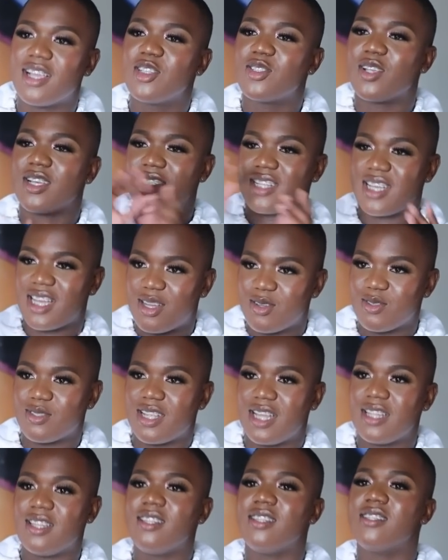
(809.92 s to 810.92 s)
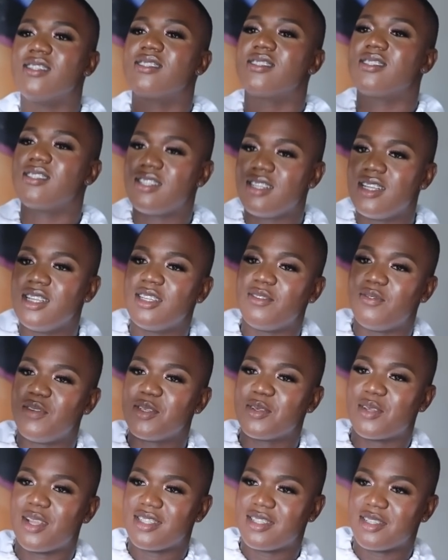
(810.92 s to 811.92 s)
Angisha as a house, and then there's
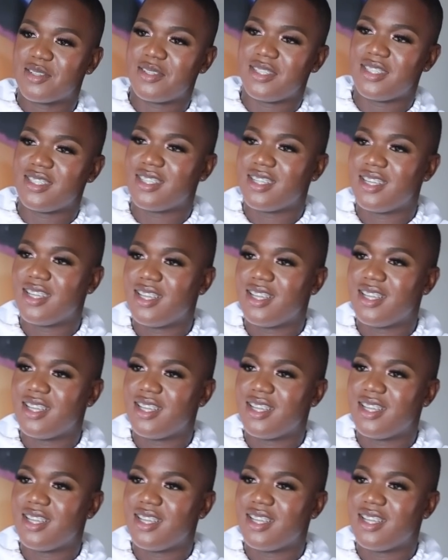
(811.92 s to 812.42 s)
individual categories.